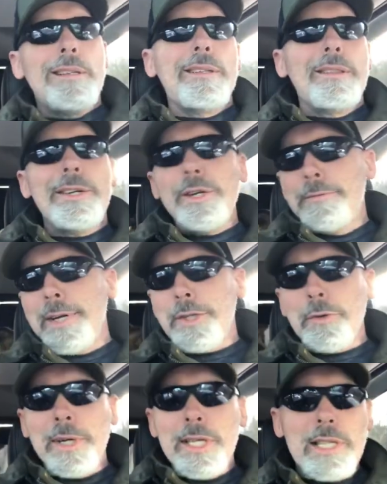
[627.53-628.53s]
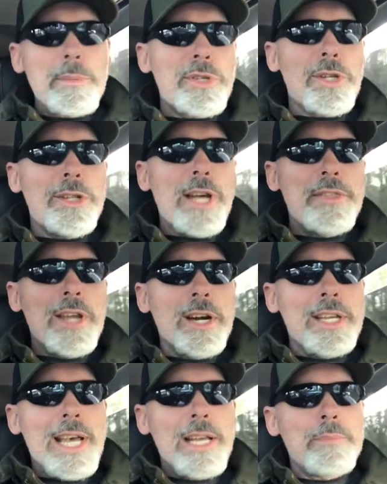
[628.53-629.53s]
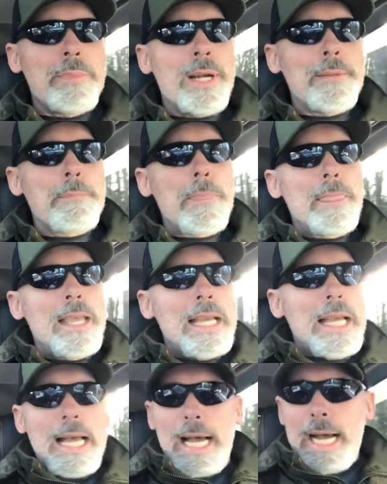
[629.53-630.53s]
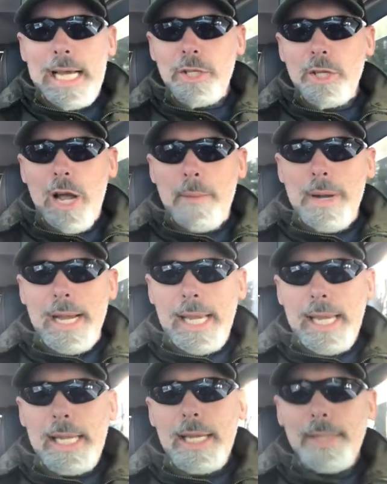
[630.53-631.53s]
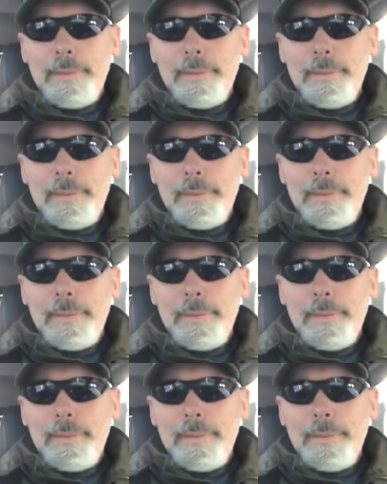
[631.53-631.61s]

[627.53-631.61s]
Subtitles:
little victories. I'm still not there yet, but I saw my